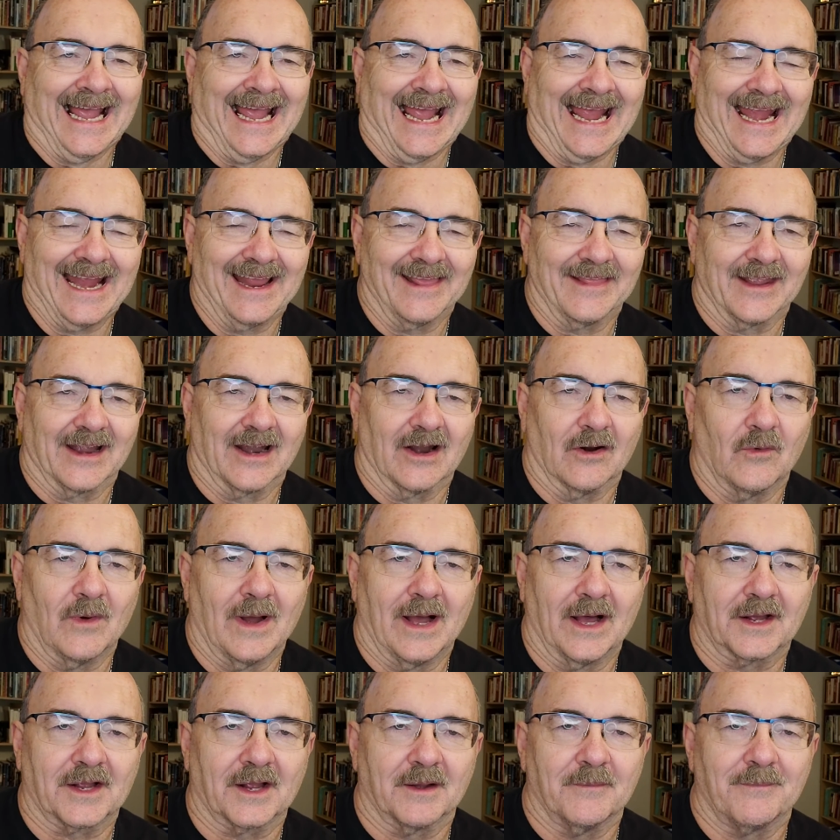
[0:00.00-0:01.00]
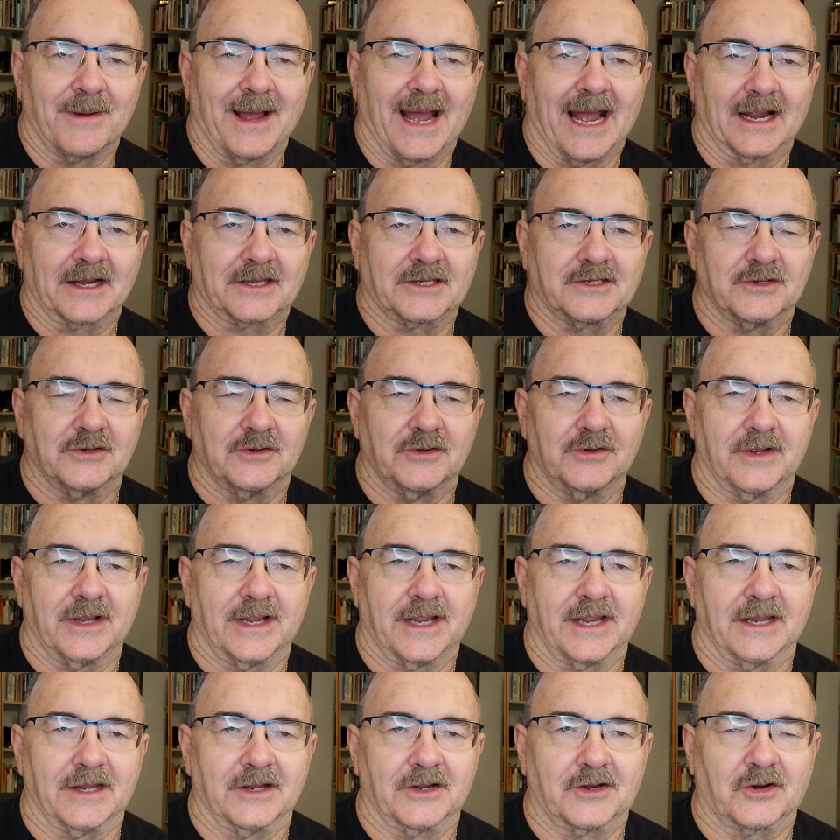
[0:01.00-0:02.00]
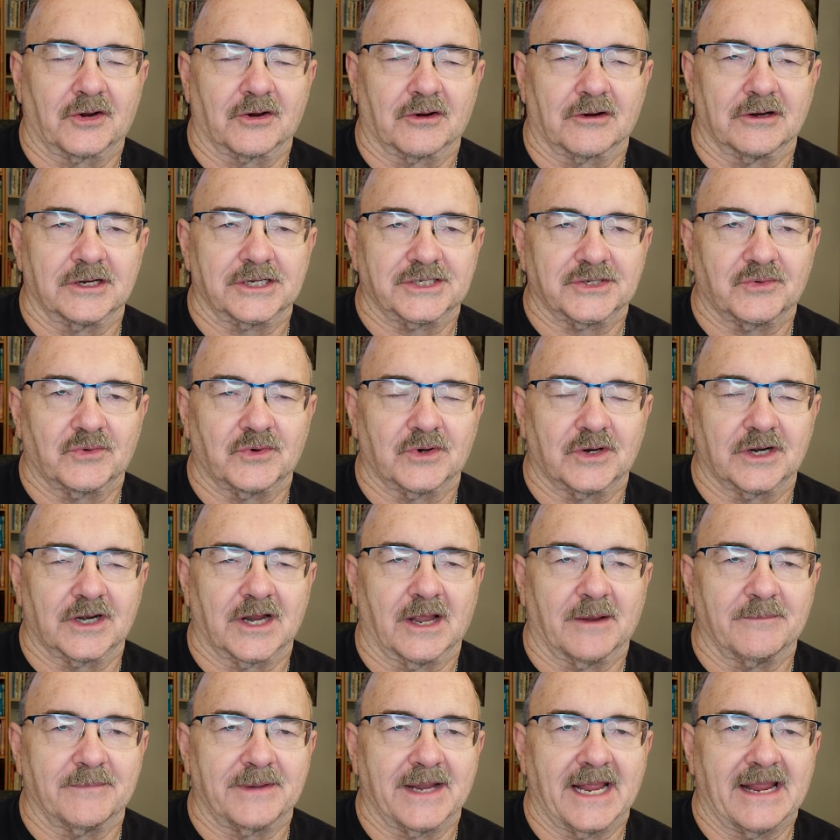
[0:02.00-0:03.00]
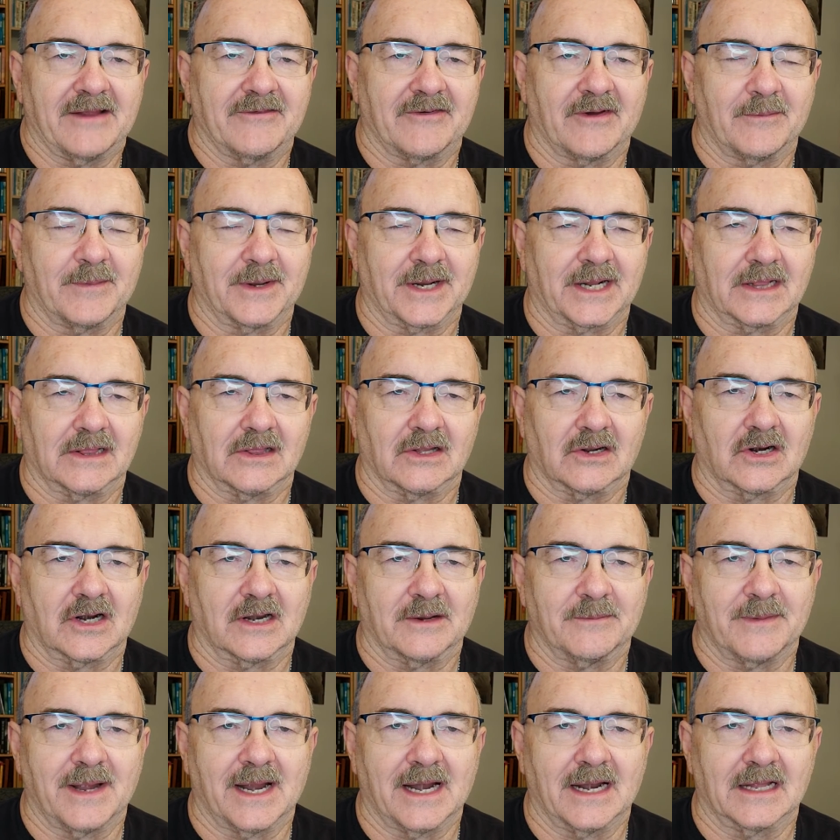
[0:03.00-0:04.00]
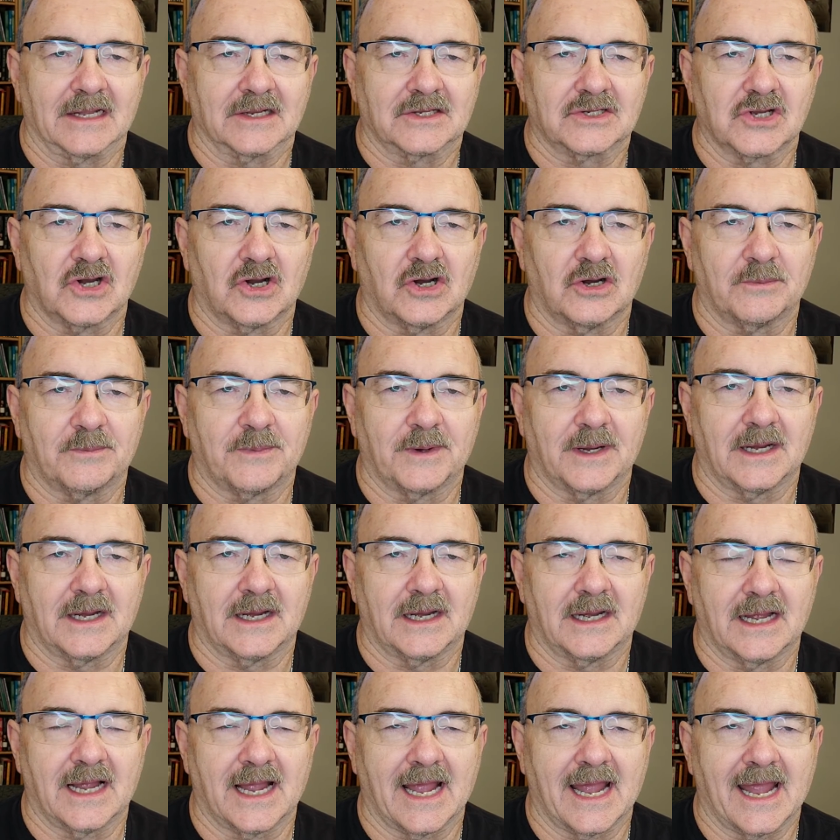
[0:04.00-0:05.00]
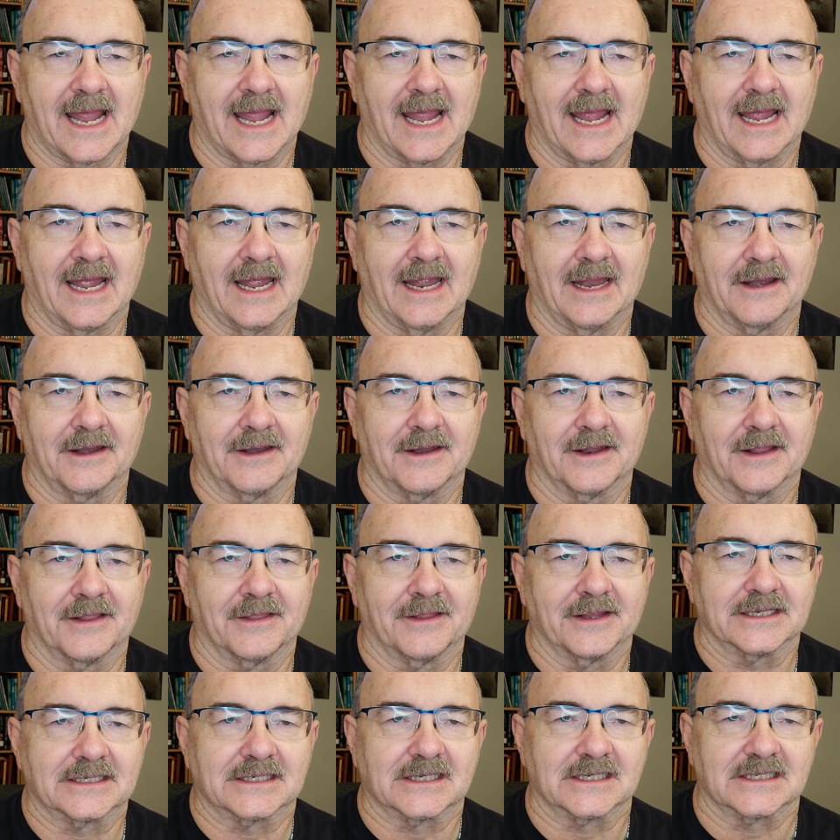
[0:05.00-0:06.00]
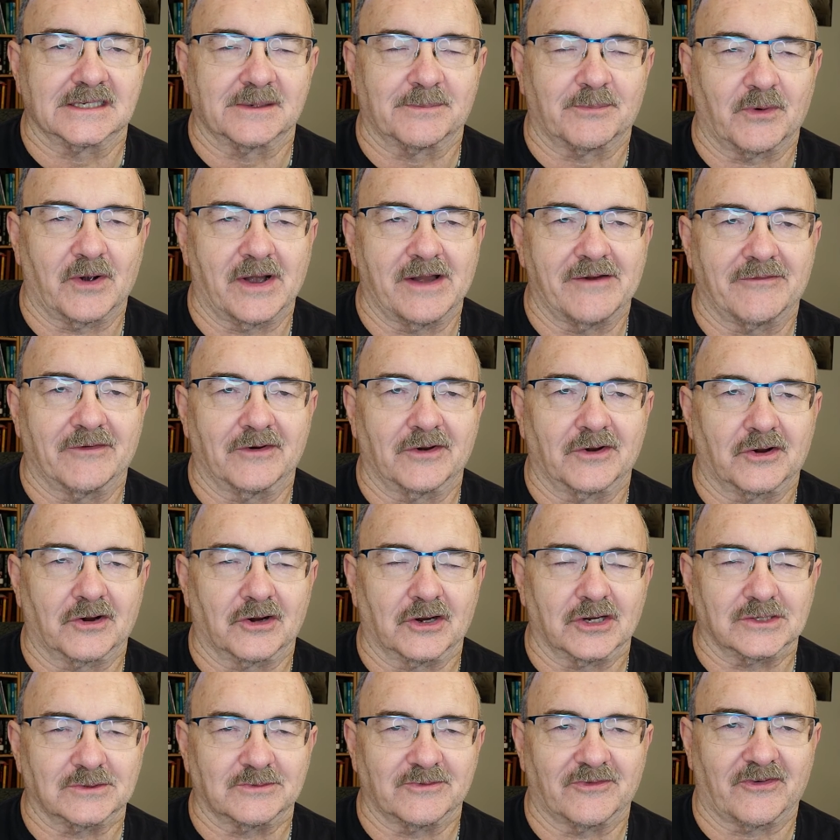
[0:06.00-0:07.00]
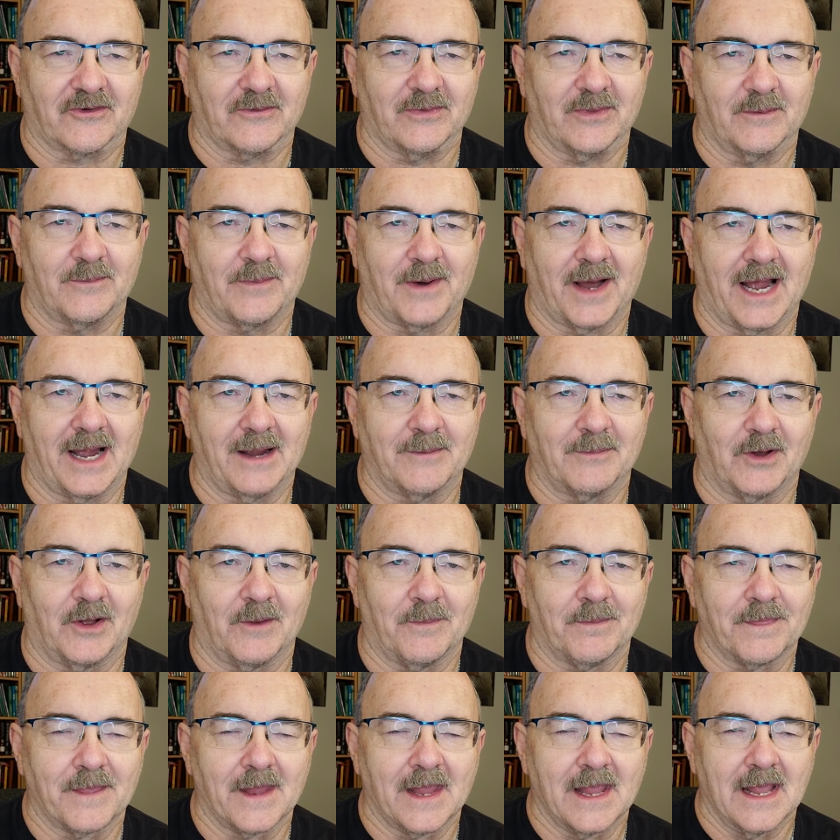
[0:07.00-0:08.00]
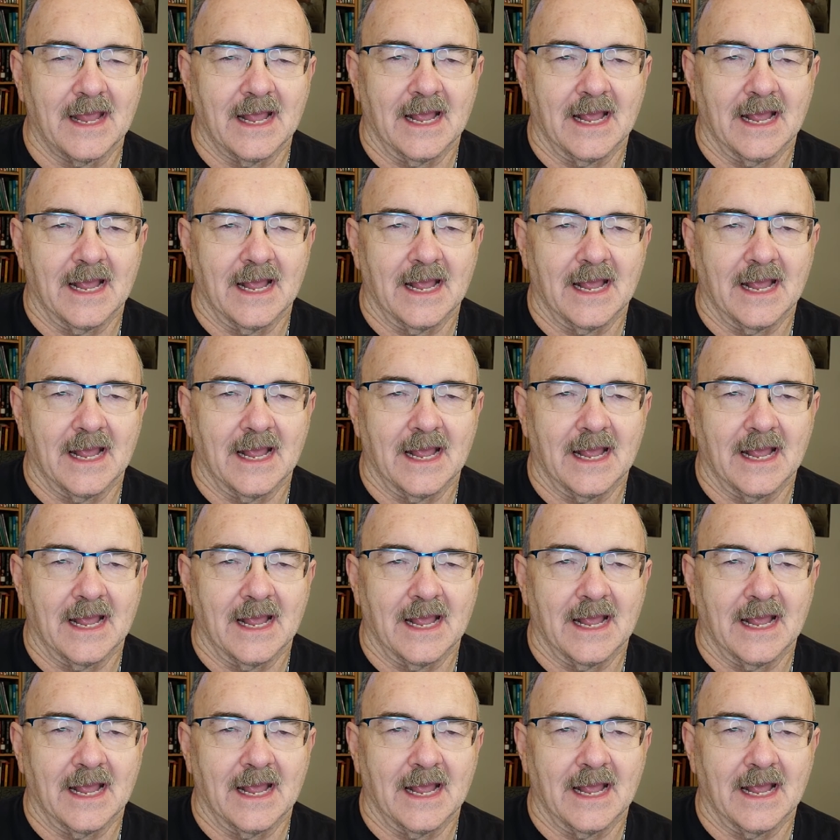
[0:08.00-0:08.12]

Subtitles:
Hey there, welcome back to Encouraging Word. I'm Dave, I'm in Killarney, Manitoba, and this is a brief encouragement from the Bible.